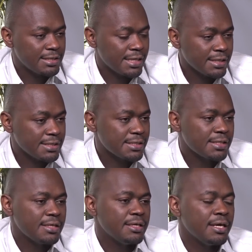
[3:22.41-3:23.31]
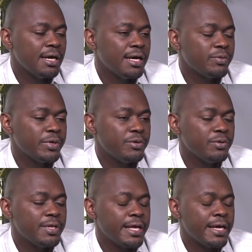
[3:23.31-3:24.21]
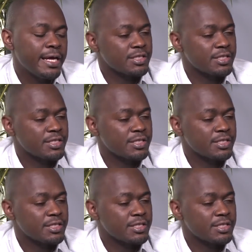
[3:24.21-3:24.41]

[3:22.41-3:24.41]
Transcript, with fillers: checks and we do the